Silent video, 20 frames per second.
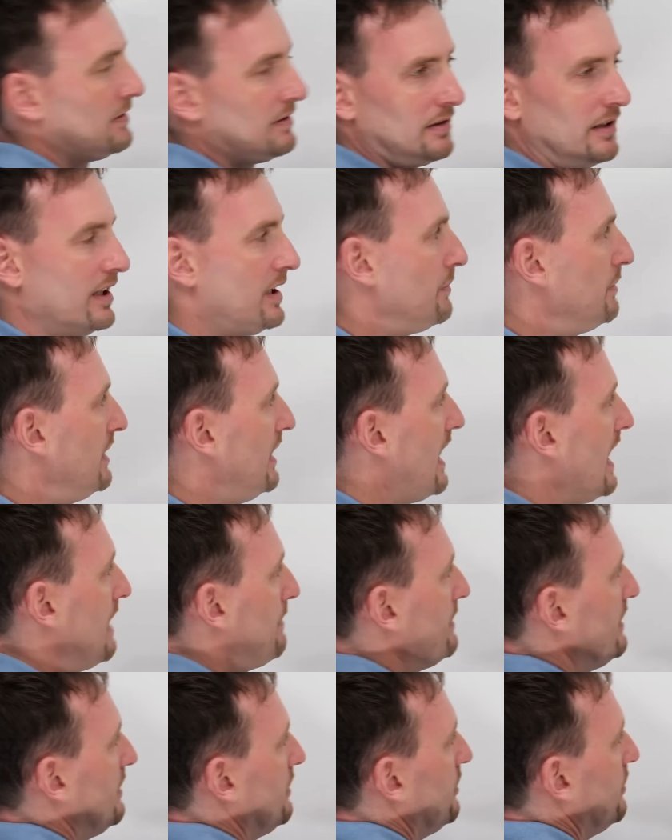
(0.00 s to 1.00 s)
They could be
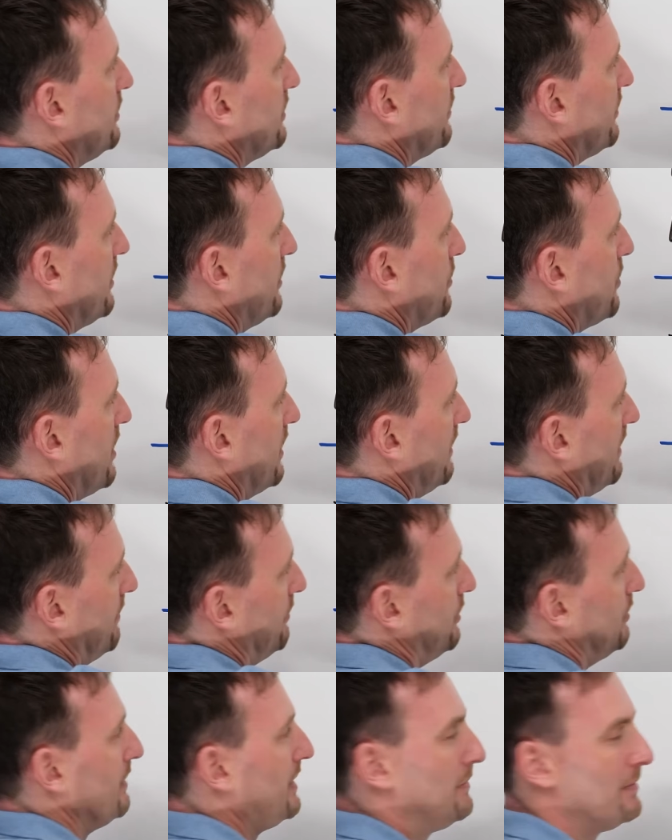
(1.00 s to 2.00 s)
happy too if you want
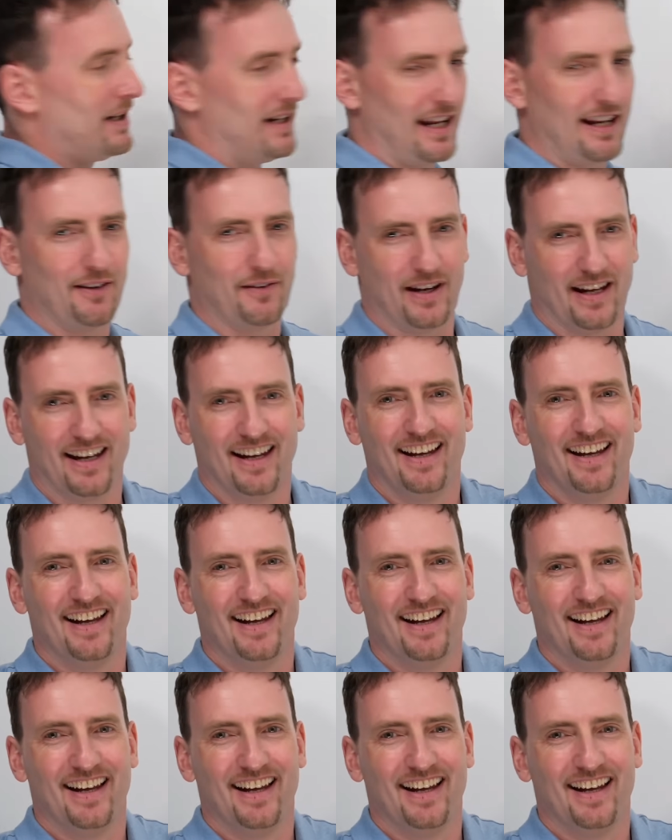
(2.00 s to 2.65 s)
them to be, but anyway,